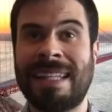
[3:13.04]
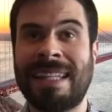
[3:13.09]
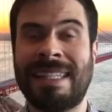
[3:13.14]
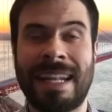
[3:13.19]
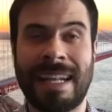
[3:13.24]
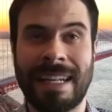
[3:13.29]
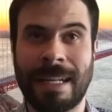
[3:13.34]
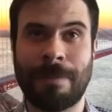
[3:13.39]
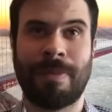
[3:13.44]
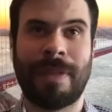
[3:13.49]

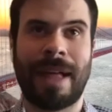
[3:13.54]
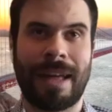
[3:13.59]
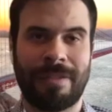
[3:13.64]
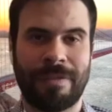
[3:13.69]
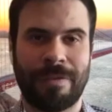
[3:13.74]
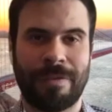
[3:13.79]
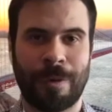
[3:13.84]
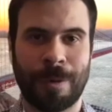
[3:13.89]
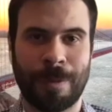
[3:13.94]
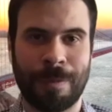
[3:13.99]
identity
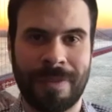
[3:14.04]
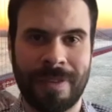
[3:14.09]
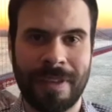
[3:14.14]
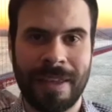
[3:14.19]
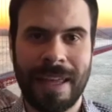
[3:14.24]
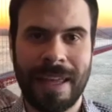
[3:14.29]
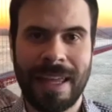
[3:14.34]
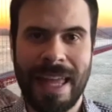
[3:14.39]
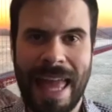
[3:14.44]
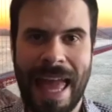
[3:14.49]
platforms
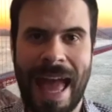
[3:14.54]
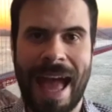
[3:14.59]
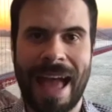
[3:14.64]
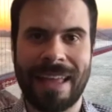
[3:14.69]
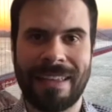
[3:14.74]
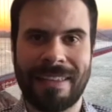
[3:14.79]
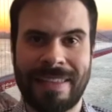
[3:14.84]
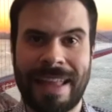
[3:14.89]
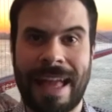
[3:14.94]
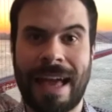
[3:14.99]

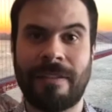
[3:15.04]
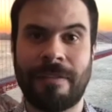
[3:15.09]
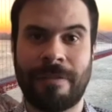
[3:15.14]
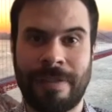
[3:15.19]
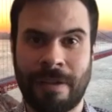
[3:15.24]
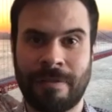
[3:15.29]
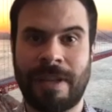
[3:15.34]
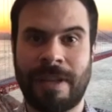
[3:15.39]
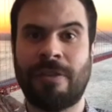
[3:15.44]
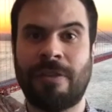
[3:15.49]
as that
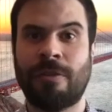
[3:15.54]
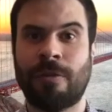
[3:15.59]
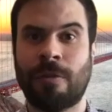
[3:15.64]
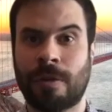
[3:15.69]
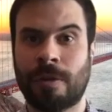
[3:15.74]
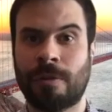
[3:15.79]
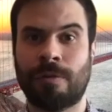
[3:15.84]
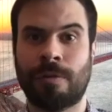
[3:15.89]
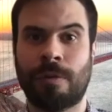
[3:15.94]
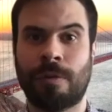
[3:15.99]

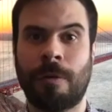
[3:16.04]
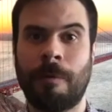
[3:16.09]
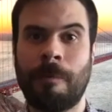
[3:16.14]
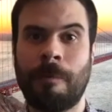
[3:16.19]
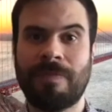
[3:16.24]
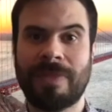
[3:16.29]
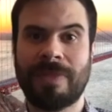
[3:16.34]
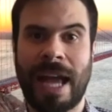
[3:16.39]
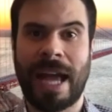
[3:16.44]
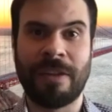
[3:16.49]
foundational control.
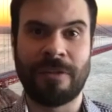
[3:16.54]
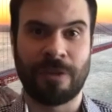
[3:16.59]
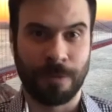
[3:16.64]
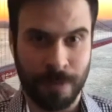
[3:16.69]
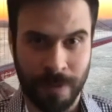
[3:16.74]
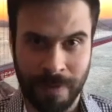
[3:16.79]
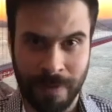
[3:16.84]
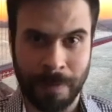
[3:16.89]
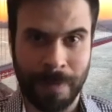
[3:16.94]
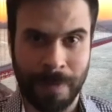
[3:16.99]
As you're
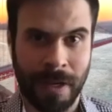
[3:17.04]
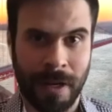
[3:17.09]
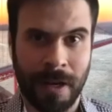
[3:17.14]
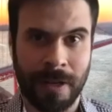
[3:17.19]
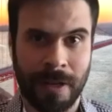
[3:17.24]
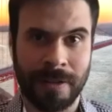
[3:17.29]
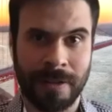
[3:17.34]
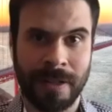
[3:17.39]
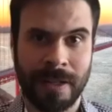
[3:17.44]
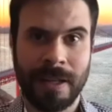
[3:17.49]
moving
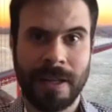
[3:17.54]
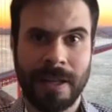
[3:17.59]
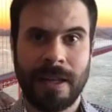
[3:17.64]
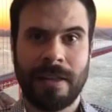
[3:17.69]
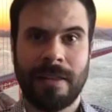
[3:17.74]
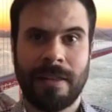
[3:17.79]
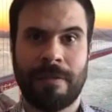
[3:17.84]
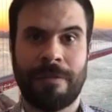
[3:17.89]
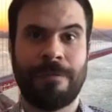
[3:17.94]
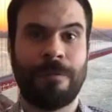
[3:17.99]
beyond
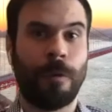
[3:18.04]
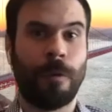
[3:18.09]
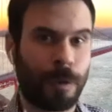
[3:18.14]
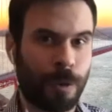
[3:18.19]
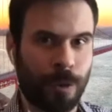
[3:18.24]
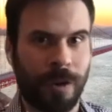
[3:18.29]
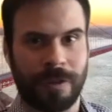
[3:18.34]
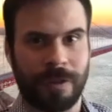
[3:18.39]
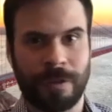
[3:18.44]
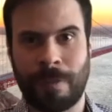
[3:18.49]
the full
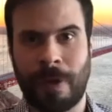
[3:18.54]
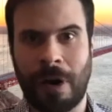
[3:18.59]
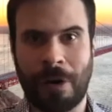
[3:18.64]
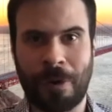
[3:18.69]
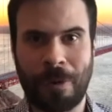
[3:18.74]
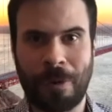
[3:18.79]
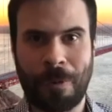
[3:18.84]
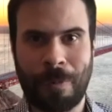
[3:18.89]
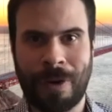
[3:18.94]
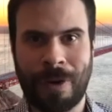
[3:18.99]
trust
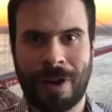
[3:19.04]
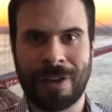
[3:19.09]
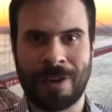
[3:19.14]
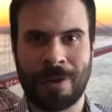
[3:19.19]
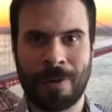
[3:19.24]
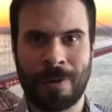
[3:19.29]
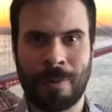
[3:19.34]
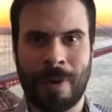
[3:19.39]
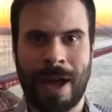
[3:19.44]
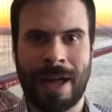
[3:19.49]
model, where
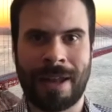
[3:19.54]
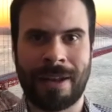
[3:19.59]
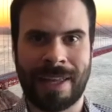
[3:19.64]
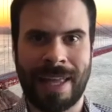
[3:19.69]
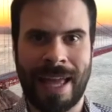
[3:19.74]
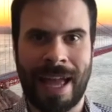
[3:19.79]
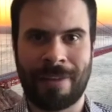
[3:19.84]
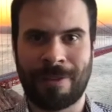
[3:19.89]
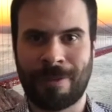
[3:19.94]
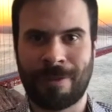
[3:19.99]
you had a
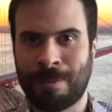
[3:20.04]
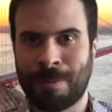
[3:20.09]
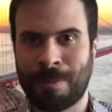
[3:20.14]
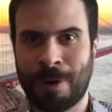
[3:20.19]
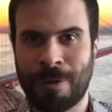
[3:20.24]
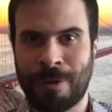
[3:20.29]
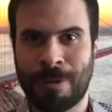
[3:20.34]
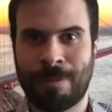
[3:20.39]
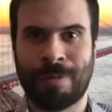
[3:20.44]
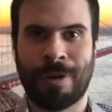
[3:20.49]
castle and
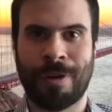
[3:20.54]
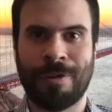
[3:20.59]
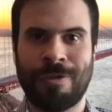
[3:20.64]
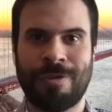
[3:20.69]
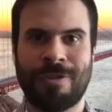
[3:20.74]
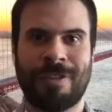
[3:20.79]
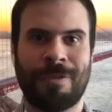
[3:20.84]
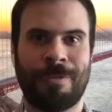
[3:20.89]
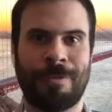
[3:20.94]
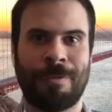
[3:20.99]
moat
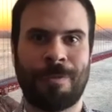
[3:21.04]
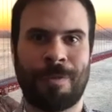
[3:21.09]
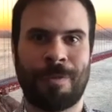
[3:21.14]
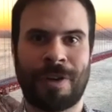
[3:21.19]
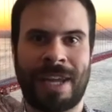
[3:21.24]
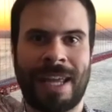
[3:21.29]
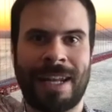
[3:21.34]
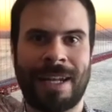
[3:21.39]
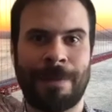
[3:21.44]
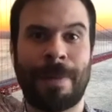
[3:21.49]
approach and were
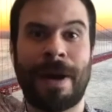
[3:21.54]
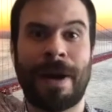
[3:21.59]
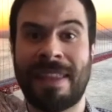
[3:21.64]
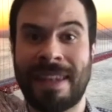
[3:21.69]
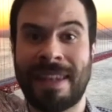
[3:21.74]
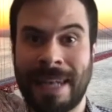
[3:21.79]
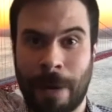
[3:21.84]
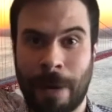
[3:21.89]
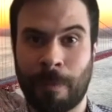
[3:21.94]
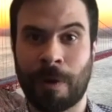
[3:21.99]
gated by
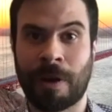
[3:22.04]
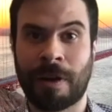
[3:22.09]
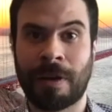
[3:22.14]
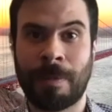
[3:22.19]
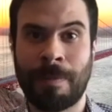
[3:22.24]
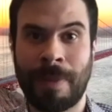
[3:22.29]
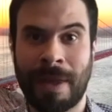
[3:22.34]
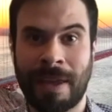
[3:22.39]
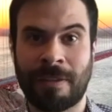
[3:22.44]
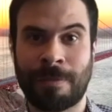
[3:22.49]
the
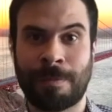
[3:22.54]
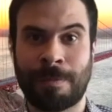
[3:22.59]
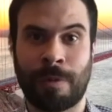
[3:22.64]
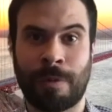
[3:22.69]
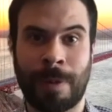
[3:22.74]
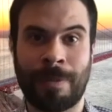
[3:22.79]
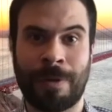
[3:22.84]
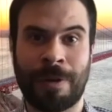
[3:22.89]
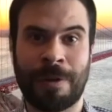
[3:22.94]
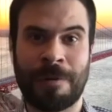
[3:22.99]
network-based
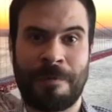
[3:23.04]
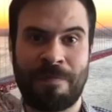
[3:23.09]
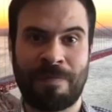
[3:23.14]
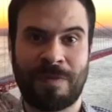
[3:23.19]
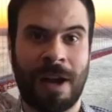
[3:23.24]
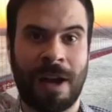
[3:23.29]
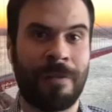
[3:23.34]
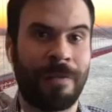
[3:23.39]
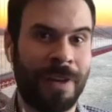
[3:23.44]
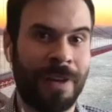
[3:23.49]
perimeter,
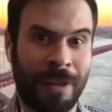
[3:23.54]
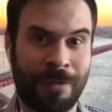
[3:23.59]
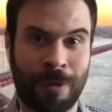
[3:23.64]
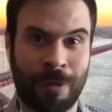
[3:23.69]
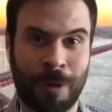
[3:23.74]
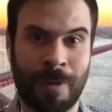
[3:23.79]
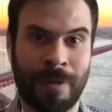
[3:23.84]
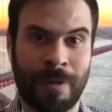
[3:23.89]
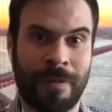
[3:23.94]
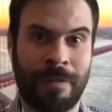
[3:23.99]
often in the
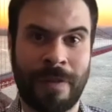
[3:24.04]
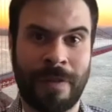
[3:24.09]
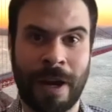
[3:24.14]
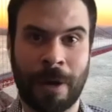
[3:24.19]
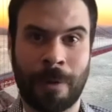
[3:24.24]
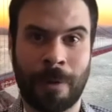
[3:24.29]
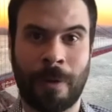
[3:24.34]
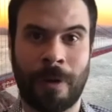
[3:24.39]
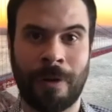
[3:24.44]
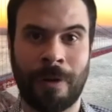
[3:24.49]
form of a
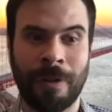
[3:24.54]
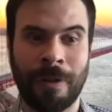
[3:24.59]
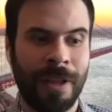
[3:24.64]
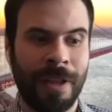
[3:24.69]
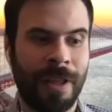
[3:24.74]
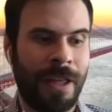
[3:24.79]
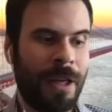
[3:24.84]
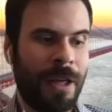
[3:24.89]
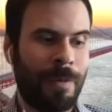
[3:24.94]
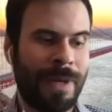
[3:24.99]
firewall,
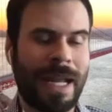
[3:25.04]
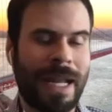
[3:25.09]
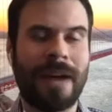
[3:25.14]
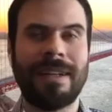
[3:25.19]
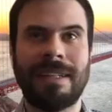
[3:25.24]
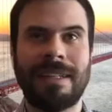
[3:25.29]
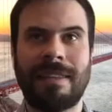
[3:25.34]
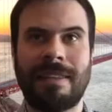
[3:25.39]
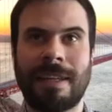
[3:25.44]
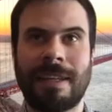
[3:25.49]
we now
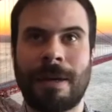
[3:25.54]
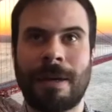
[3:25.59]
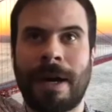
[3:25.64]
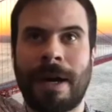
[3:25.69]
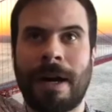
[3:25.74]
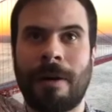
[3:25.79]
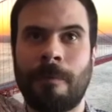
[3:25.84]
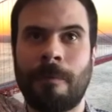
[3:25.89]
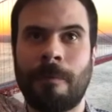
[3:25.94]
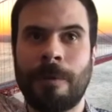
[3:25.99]
need to think
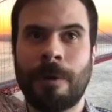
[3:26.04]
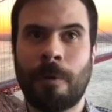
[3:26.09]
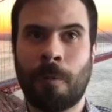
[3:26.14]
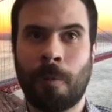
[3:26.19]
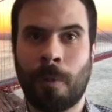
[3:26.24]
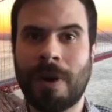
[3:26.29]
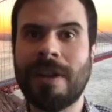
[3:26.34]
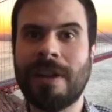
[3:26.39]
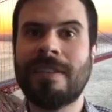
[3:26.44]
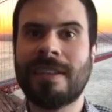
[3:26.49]
about
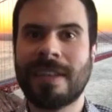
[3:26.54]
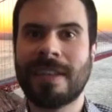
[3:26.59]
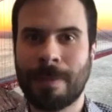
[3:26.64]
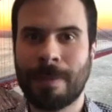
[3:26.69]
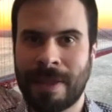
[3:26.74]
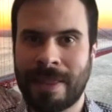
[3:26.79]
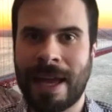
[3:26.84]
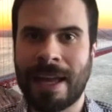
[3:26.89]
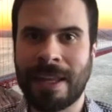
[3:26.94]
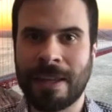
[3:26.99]
what is going to
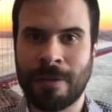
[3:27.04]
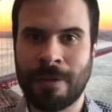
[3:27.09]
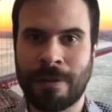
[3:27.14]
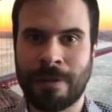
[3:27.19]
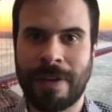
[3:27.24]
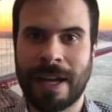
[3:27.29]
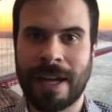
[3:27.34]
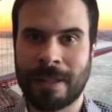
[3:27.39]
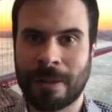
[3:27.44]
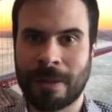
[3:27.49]
be that
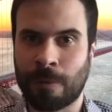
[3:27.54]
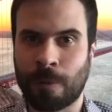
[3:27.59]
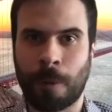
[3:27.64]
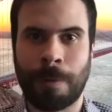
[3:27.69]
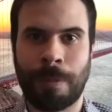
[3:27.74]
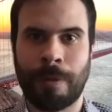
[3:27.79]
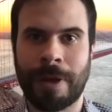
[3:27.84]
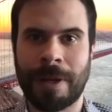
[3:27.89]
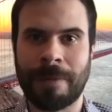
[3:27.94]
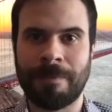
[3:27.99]
unified
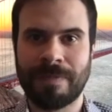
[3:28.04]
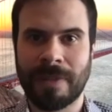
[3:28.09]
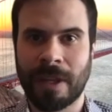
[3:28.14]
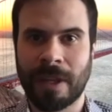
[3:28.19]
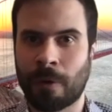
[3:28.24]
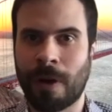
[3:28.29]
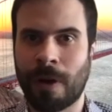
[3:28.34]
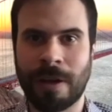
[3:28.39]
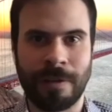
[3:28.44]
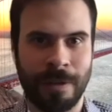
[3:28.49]
control point
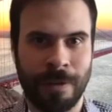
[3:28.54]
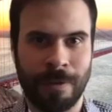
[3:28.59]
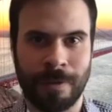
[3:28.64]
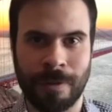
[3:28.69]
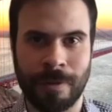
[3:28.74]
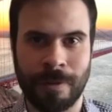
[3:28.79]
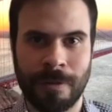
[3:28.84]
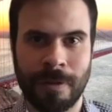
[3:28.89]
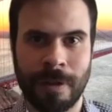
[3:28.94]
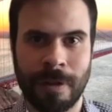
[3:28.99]
across
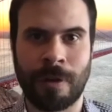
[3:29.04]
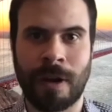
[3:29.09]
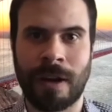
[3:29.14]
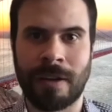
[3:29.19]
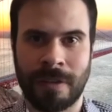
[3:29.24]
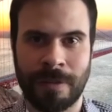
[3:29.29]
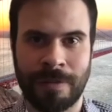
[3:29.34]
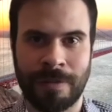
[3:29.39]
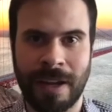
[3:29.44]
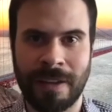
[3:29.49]
users,
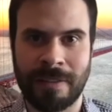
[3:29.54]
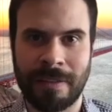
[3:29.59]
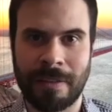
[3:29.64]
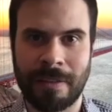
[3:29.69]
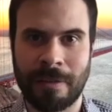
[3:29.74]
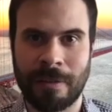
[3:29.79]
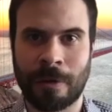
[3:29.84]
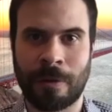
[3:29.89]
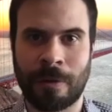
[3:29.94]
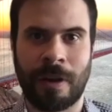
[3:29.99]
across
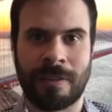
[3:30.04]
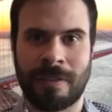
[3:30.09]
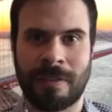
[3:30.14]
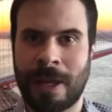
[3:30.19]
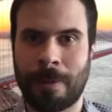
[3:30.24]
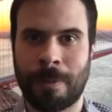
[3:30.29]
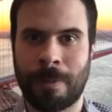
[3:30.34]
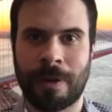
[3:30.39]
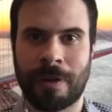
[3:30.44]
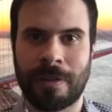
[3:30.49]
devices, across
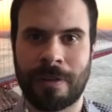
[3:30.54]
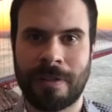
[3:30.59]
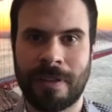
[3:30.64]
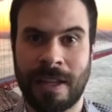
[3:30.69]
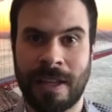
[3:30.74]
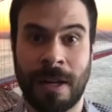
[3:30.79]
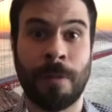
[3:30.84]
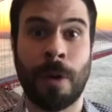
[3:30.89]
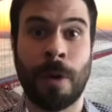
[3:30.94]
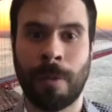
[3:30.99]
networks
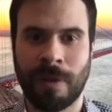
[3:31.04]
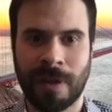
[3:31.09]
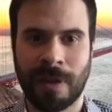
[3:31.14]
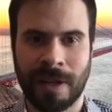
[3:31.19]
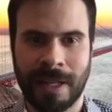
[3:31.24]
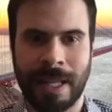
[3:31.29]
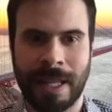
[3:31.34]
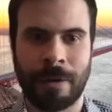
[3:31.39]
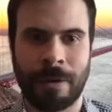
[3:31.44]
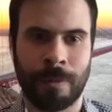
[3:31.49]
in a mobile and
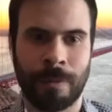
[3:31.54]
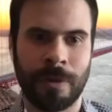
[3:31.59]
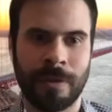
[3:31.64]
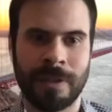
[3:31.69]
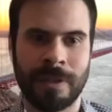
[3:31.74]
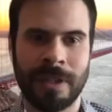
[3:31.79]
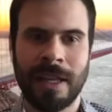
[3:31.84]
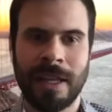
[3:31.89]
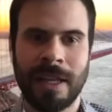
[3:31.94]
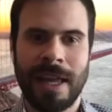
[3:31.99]
cloud
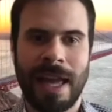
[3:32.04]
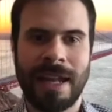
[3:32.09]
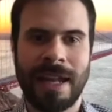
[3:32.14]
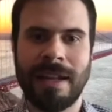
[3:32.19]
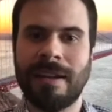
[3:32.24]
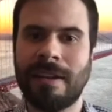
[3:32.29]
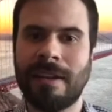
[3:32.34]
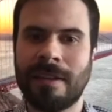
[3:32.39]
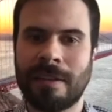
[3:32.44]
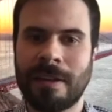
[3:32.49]
world. And
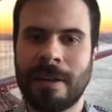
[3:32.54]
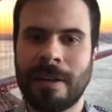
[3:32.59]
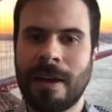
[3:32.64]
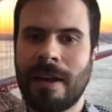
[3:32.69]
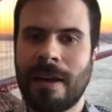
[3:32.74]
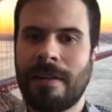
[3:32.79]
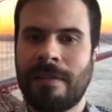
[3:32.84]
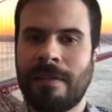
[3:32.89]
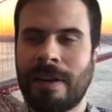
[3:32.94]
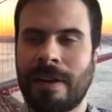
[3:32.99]
it is
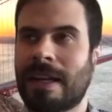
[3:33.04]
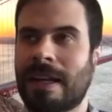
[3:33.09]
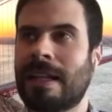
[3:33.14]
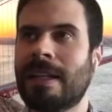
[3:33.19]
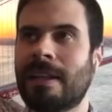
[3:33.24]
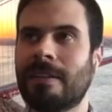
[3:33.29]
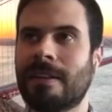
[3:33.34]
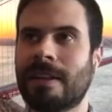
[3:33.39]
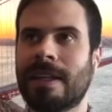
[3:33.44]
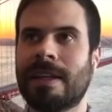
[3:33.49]
very
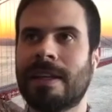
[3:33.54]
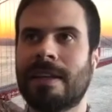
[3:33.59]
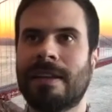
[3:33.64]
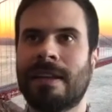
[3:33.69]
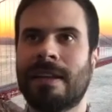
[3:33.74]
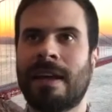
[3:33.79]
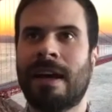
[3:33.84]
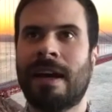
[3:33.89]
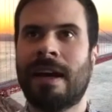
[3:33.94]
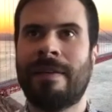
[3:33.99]
clearly
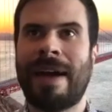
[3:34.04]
